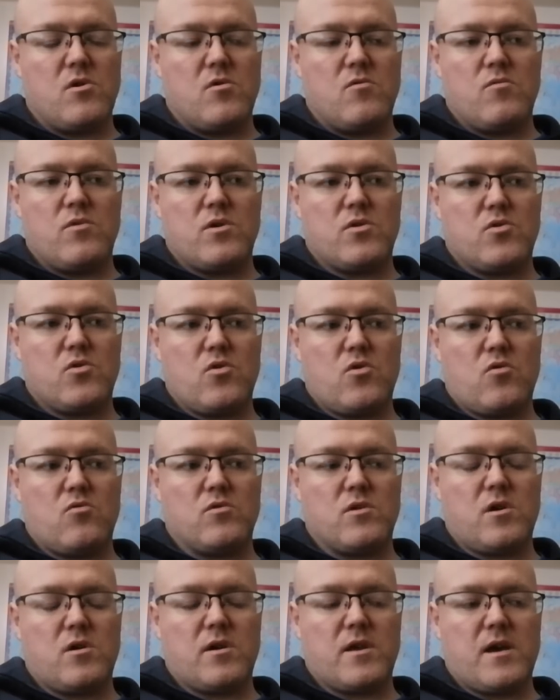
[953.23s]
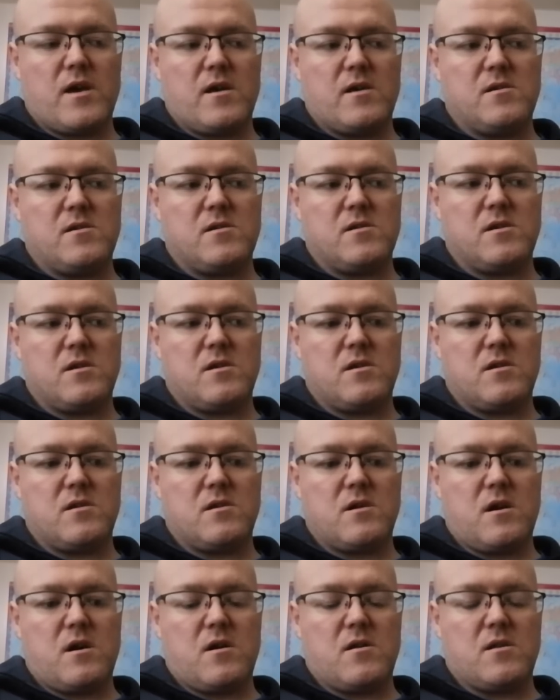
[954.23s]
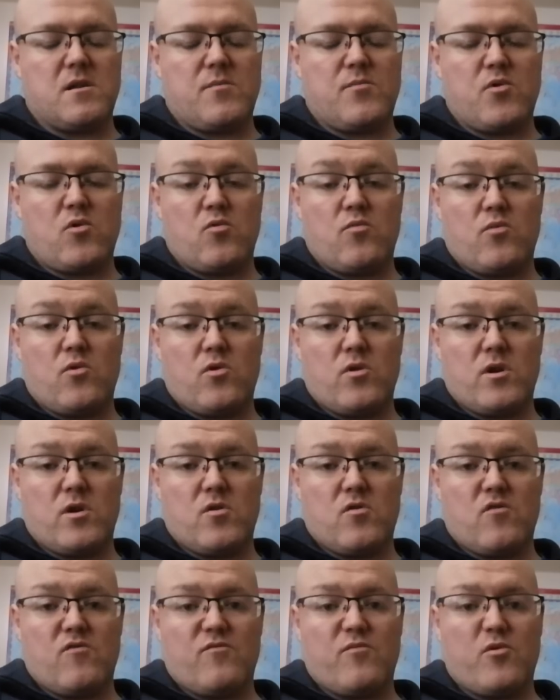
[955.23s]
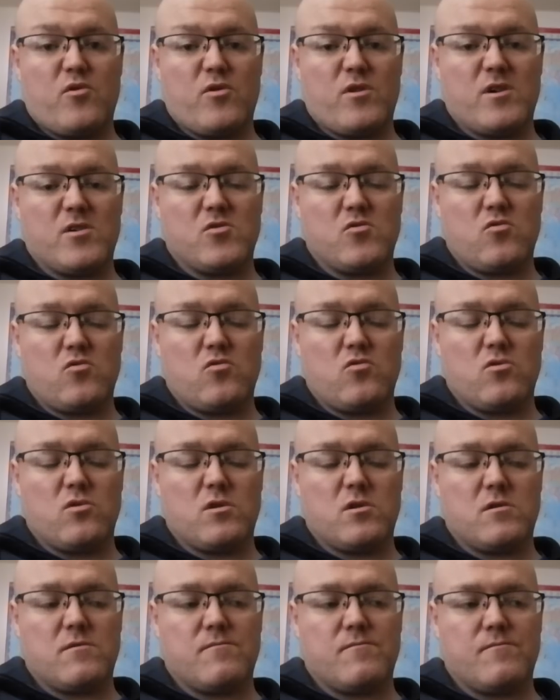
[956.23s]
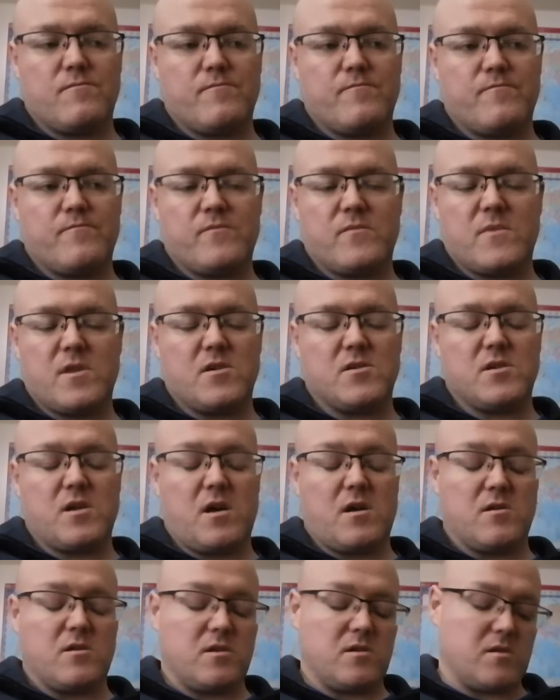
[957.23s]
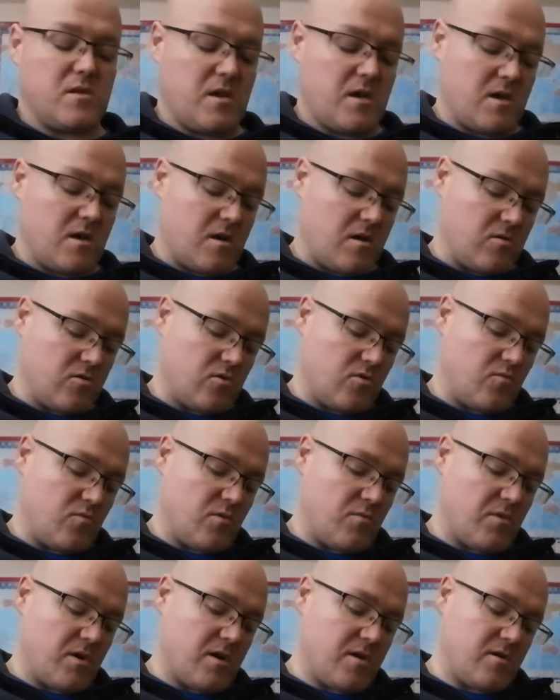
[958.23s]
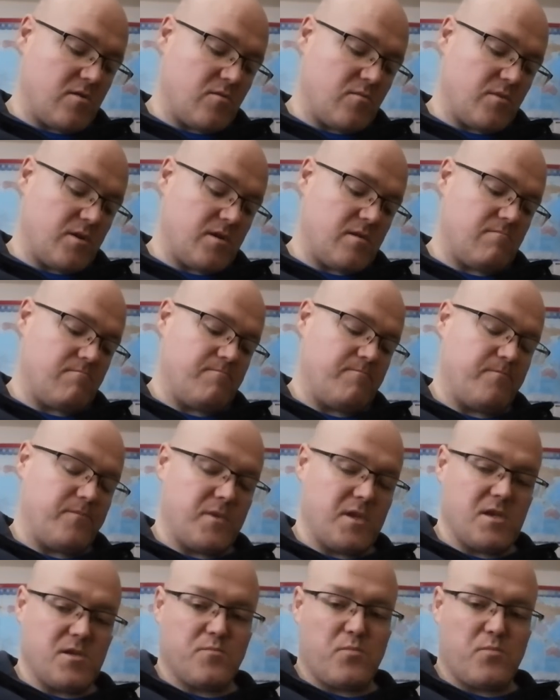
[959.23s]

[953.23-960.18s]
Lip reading: with 2 older guys, and I had a pool ball and a golf ball and a soak. I started arguing with one of them, and he's